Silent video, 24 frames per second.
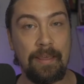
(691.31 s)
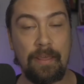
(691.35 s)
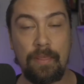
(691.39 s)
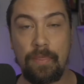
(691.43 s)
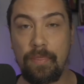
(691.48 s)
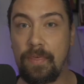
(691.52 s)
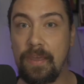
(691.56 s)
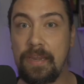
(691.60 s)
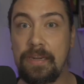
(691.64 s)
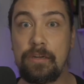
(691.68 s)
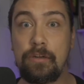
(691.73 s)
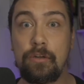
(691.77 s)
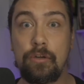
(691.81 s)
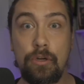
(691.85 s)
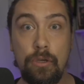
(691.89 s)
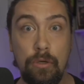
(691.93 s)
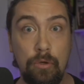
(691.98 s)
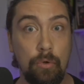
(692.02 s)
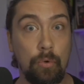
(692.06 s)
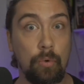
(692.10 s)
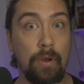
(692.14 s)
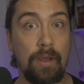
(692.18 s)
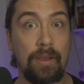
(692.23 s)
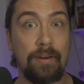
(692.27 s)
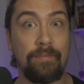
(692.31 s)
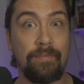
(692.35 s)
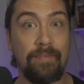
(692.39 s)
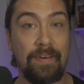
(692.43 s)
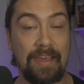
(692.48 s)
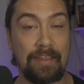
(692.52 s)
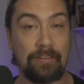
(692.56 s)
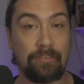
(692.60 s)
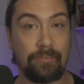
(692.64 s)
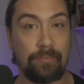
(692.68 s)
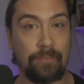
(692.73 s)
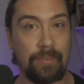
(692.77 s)
they knew
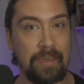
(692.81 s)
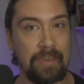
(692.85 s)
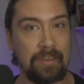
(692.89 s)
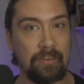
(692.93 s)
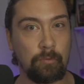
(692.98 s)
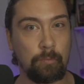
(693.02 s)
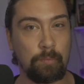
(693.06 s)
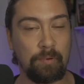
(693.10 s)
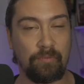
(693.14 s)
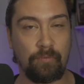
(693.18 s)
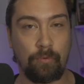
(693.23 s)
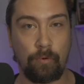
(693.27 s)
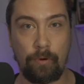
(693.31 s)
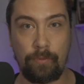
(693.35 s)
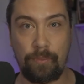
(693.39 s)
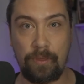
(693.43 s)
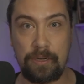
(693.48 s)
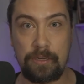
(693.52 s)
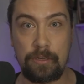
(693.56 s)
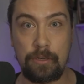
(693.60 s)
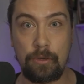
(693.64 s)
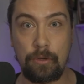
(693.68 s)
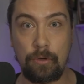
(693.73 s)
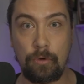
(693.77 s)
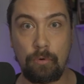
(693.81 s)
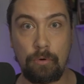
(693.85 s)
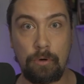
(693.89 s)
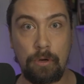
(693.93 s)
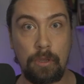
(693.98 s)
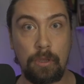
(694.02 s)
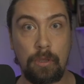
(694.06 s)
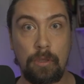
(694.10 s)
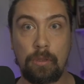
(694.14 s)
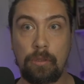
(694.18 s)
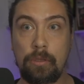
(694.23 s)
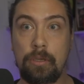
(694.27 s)
advanced things before they knew,
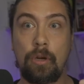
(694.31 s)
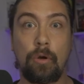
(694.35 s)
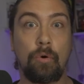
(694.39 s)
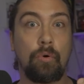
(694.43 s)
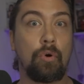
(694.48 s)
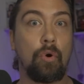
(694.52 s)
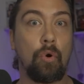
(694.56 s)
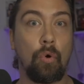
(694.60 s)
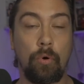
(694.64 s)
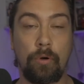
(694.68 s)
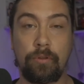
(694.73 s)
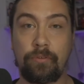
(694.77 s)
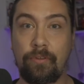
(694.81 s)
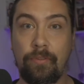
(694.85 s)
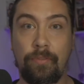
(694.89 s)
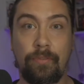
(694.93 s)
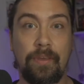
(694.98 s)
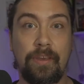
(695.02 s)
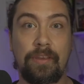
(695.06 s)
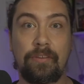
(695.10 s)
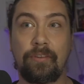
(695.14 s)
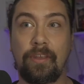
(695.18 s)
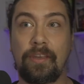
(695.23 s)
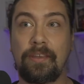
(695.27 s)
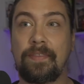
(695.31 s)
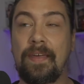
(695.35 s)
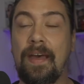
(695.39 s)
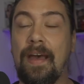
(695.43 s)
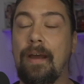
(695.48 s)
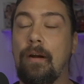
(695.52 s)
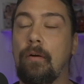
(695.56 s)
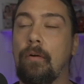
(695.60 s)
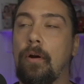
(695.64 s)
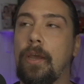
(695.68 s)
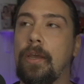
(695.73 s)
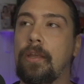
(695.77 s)
chords and things like
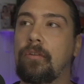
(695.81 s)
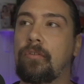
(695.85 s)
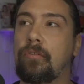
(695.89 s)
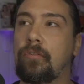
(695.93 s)
that, right?